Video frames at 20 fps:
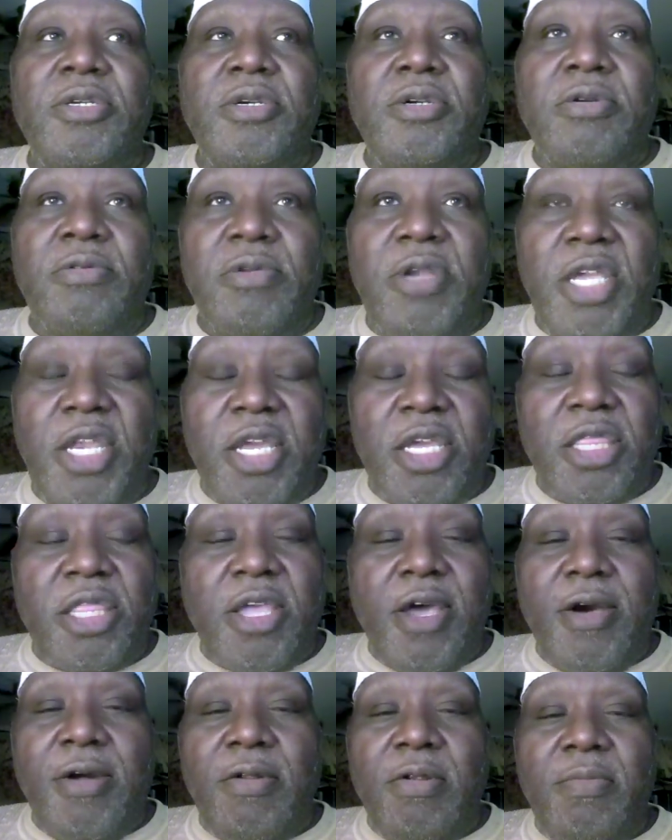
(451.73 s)
please come
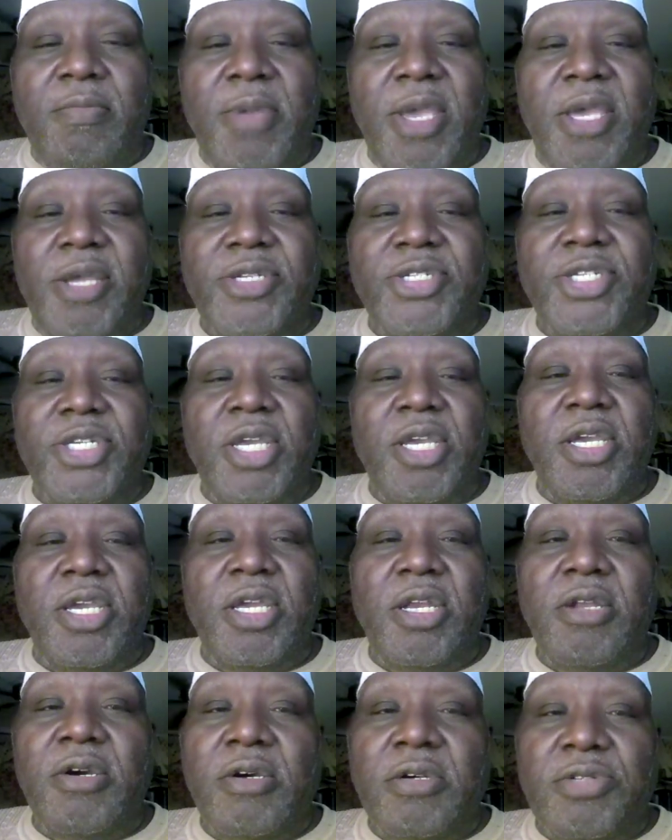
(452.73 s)
with me to my
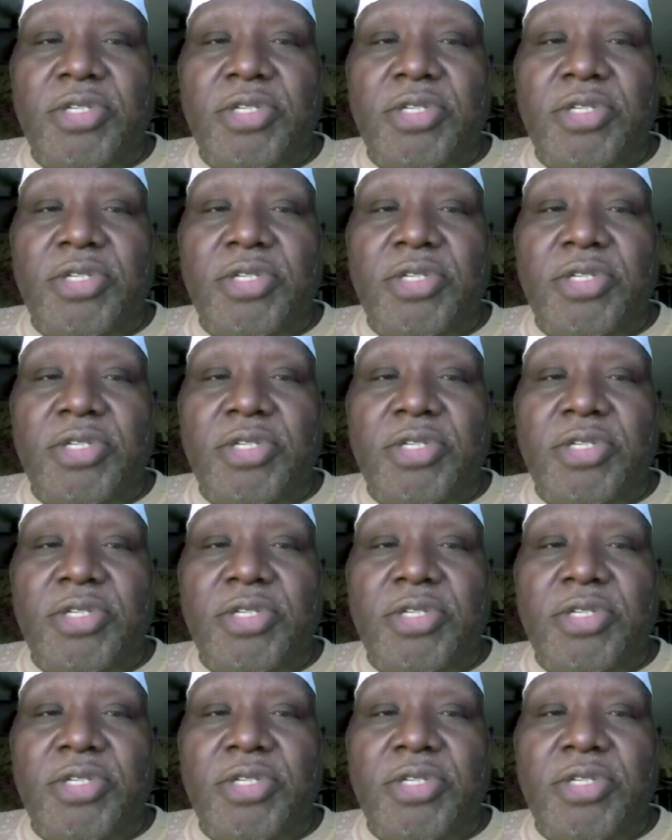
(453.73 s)
office.